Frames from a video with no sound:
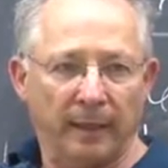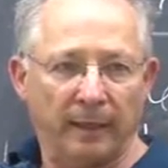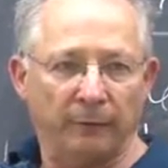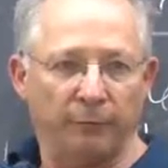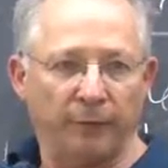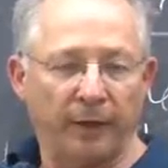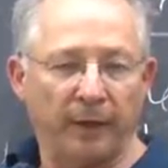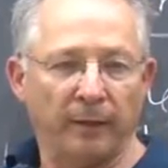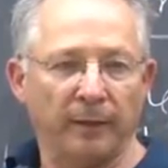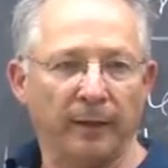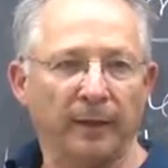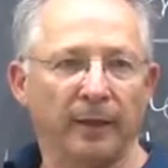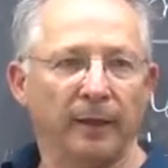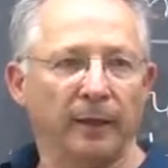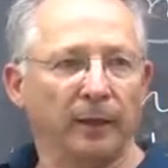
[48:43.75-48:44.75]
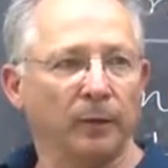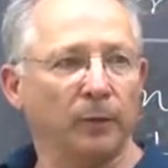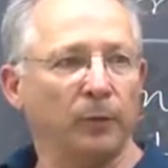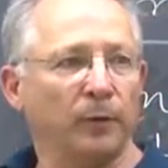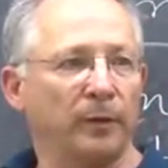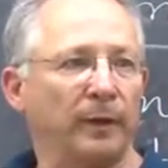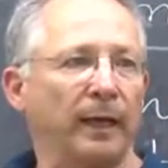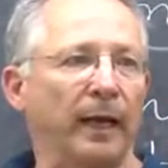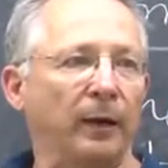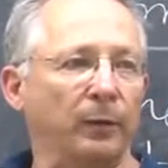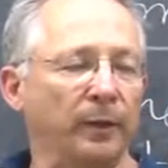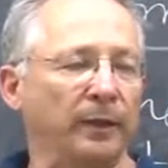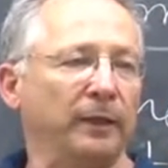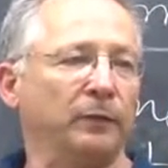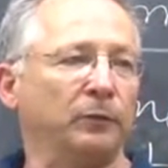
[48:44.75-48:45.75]
alpha, now
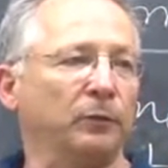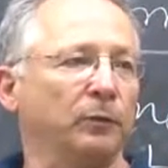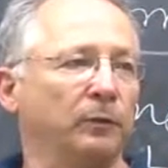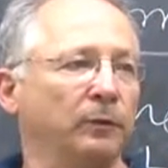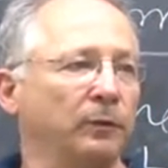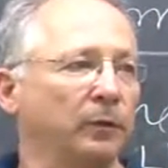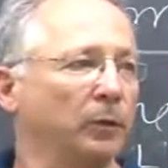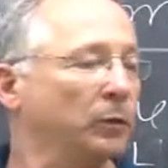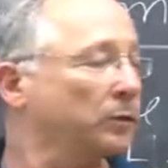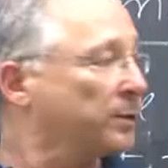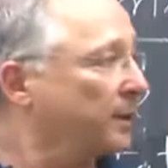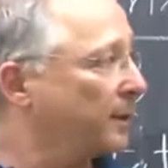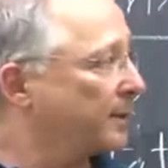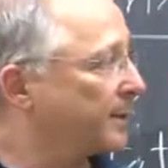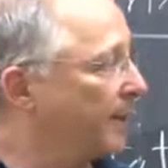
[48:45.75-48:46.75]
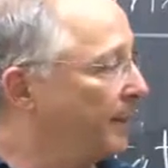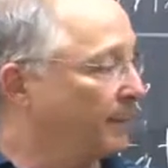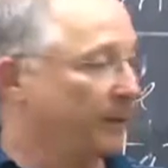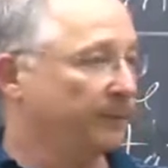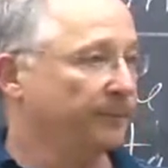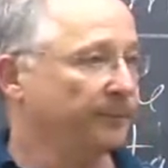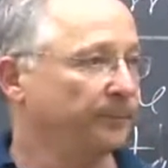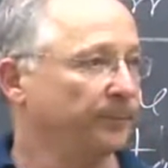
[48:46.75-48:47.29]
we need to use this lemma.